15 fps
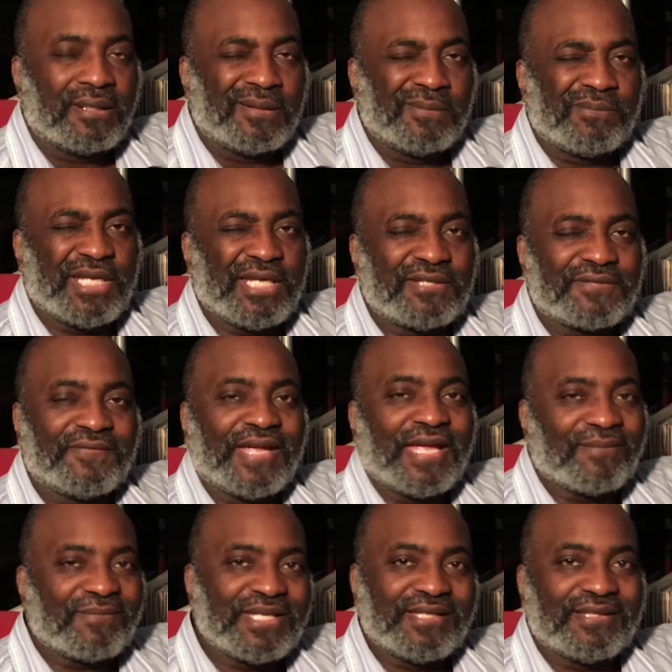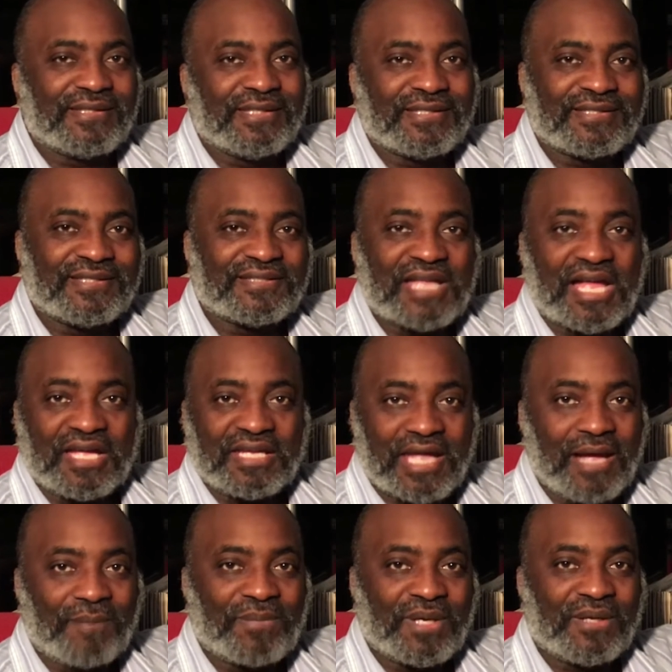Peace family, this is
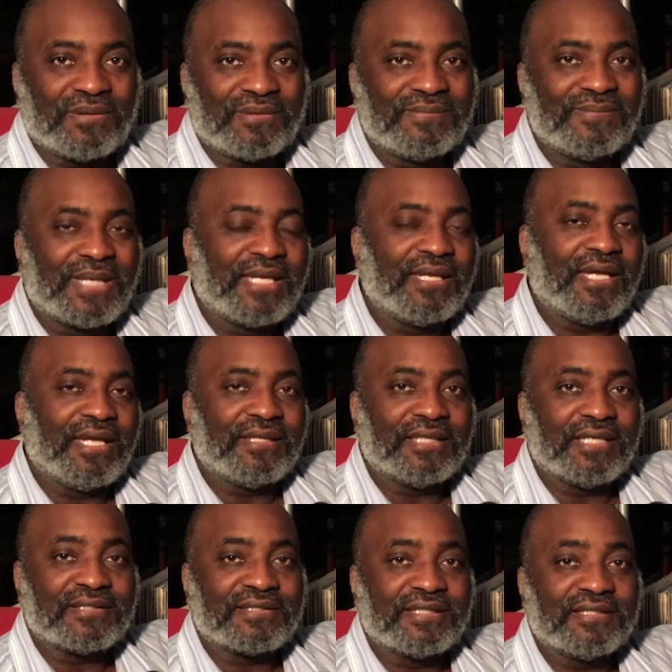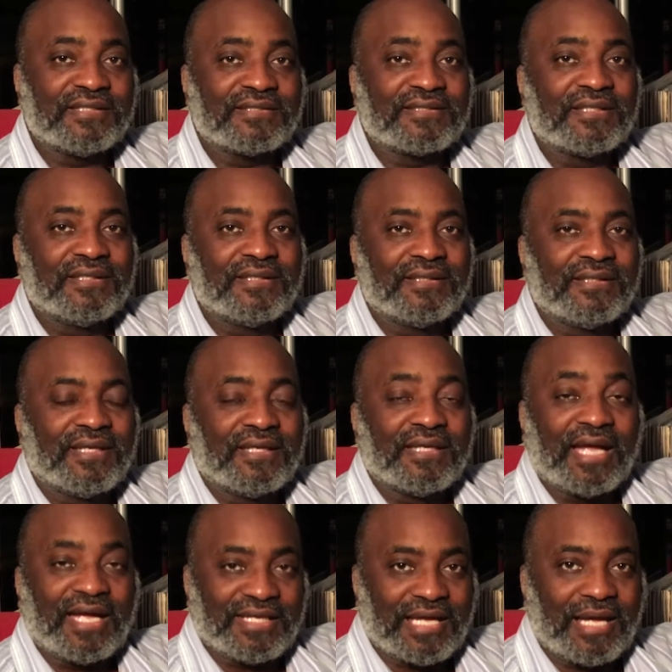Ayapo, and this is
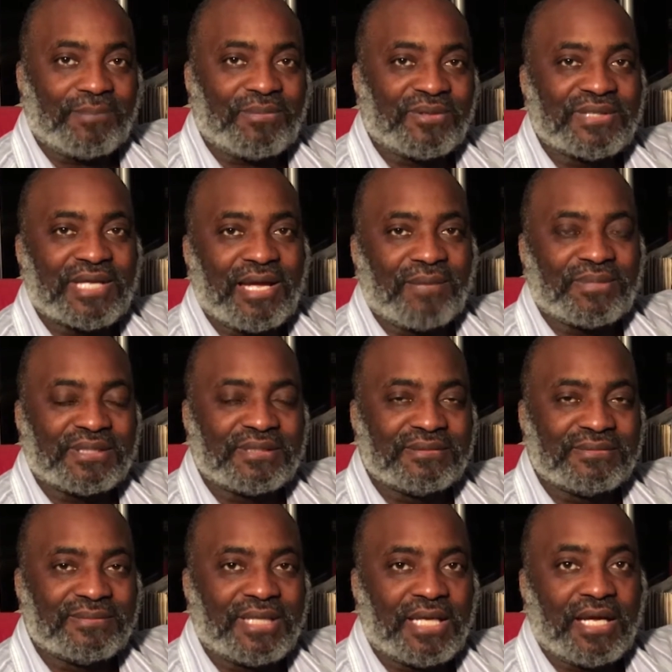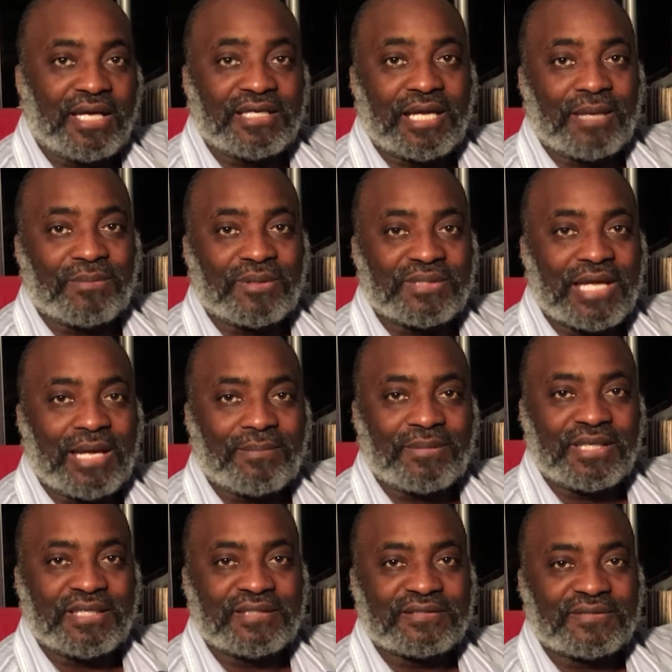Ayapo Yapa. Ayapo
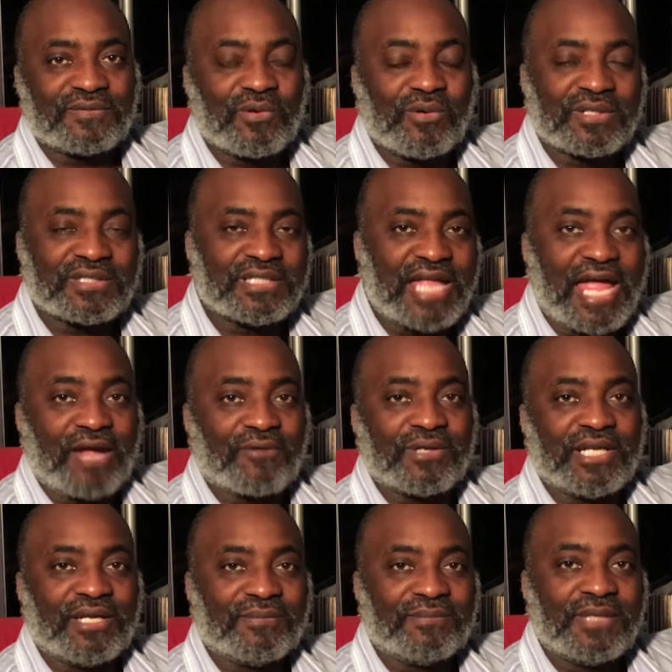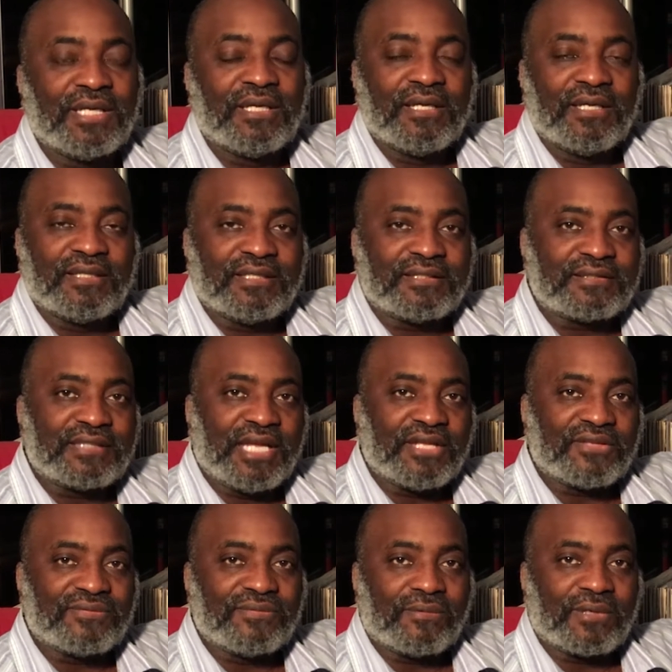Yapa is, of course, an acronym that
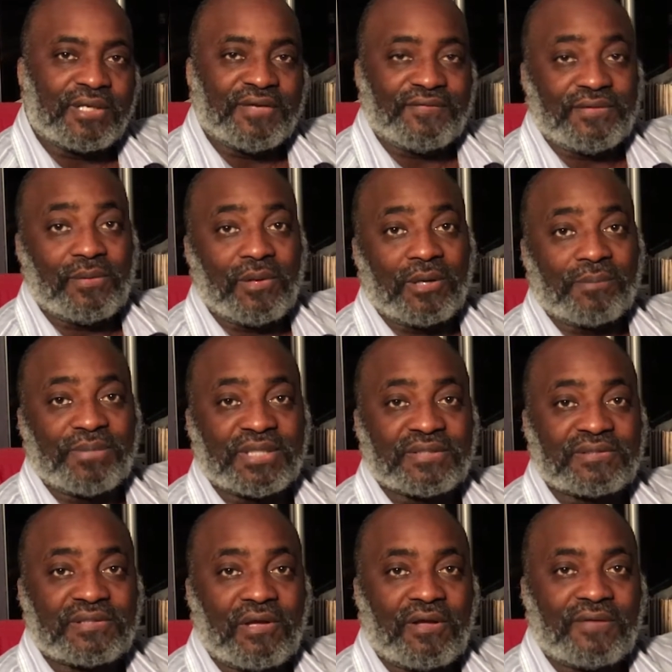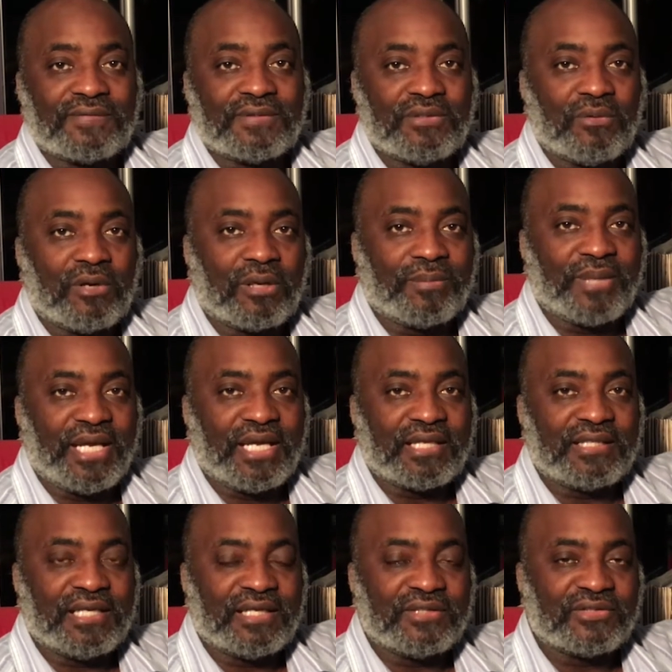stands for if you aren't pissed off, you aren't paying
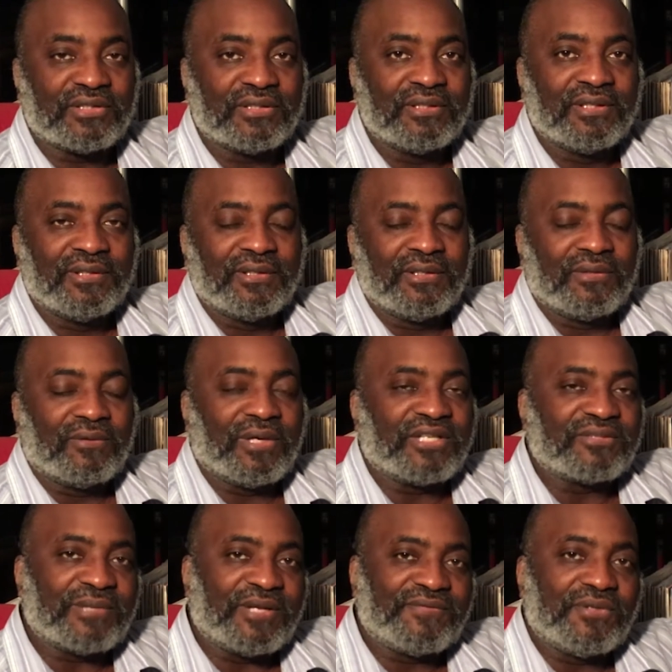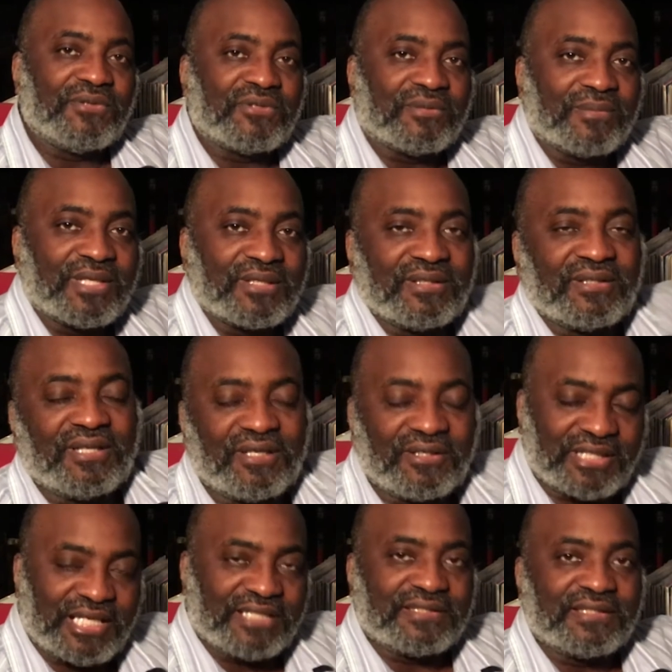attention. Whereas my future mother in law
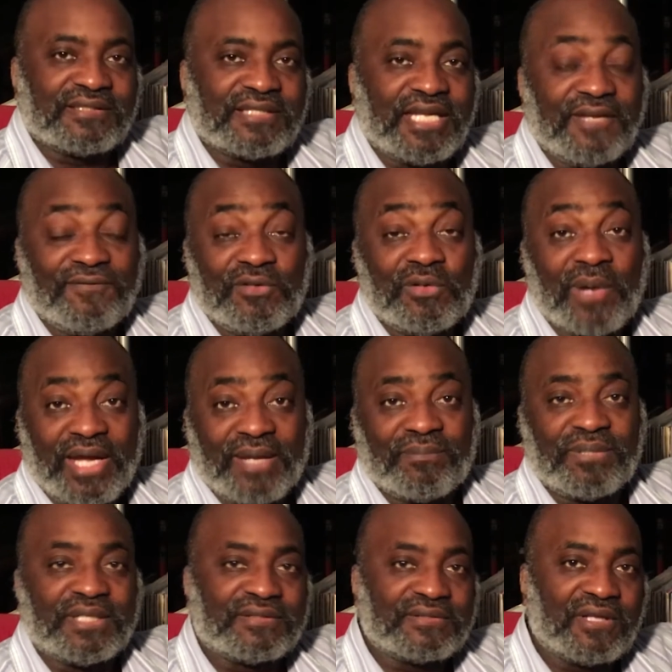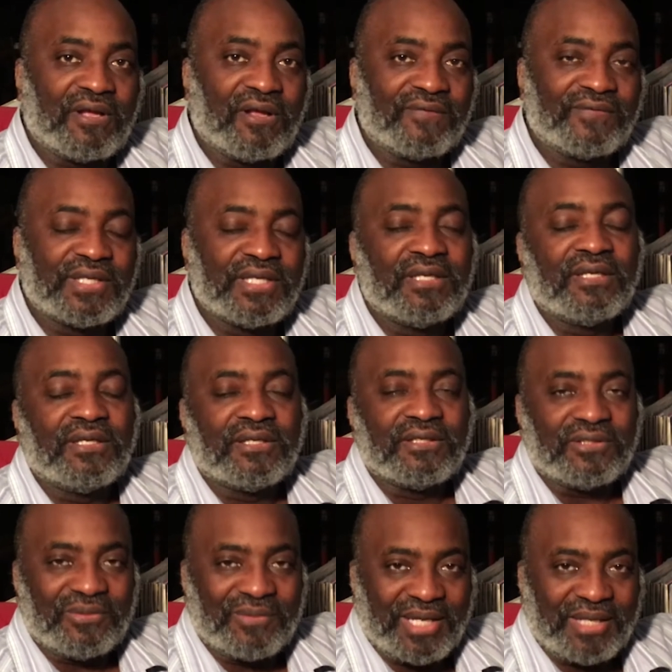likes to say, if you ain't pissed off,
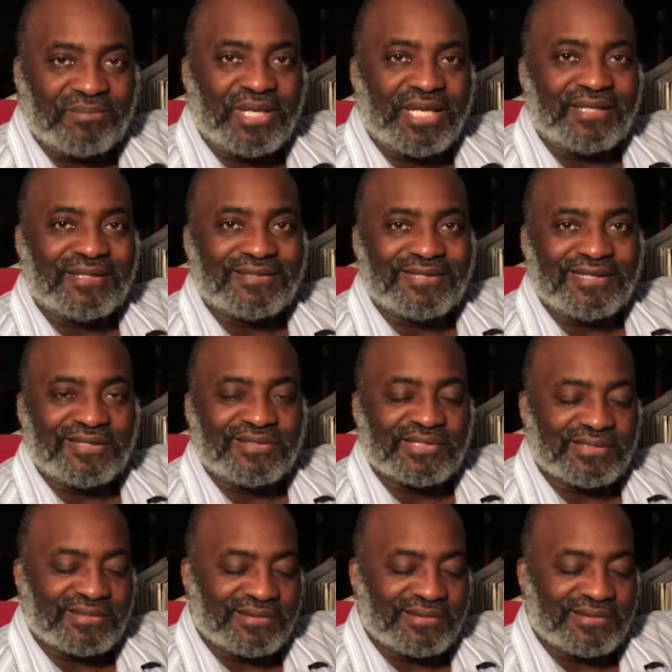you ain't paying attention.